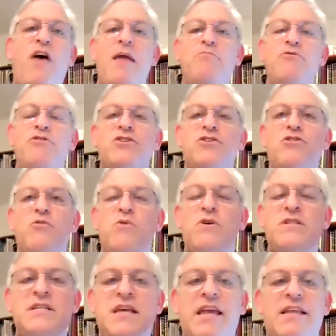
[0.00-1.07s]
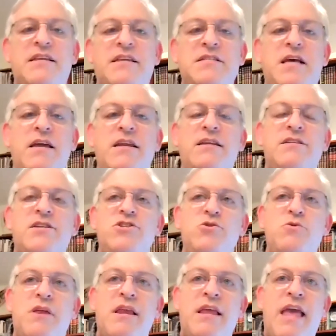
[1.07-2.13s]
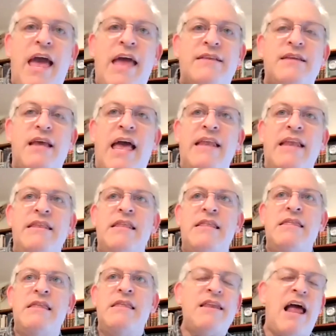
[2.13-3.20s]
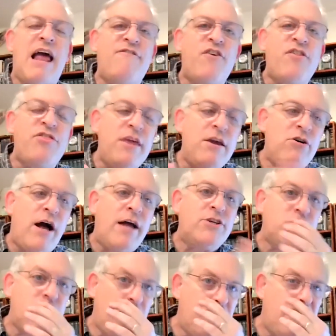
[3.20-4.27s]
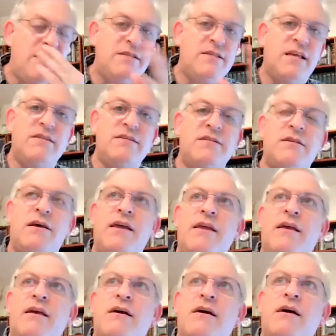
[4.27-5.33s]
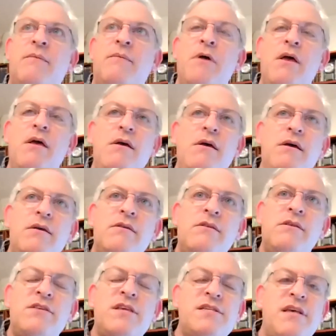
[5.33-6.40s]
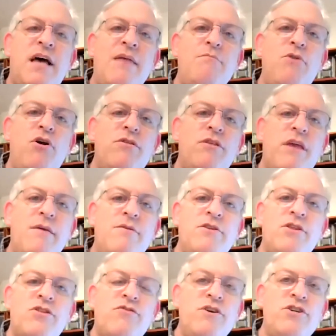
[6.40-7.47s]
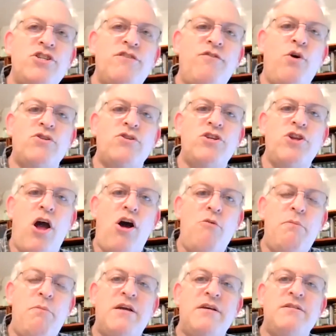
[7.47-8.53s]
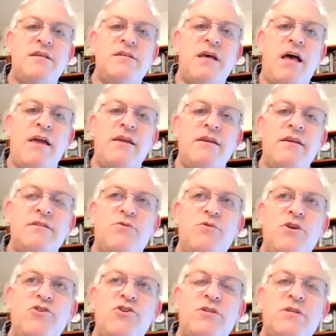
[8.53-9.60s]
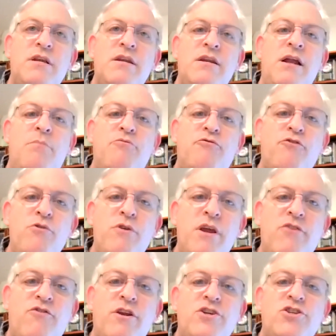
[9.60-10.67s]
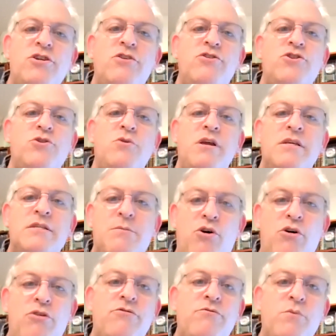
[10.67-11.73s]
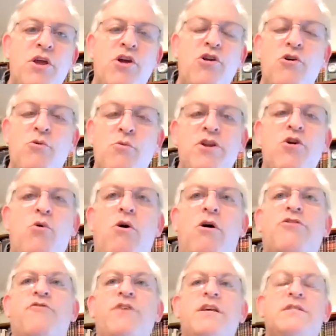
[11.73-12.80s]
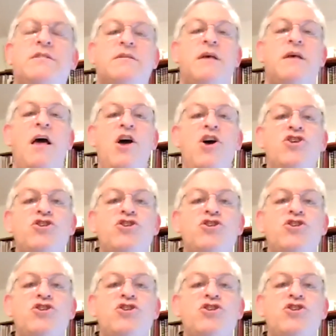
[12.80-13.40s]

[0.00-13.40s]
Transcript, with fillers: Rav Chaim Brisker was as anti-Zionist as you can get, and not not for theological reasons like um, uh, the, the Satmar, the, the Three Shvuos. No, because the Zionists are interested in uprooting traditional Judaism. All the we we know all the reasons.